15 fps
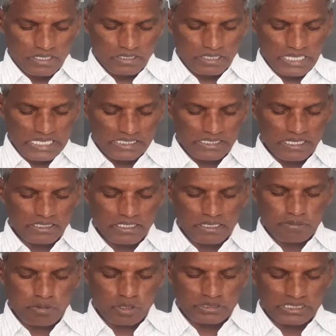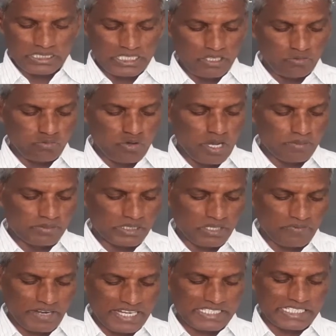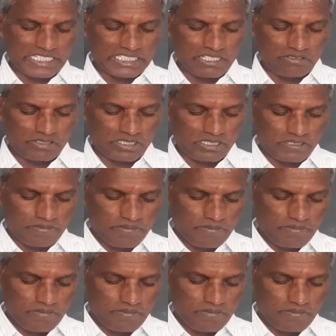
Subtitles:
These are the positive forms of adjectives.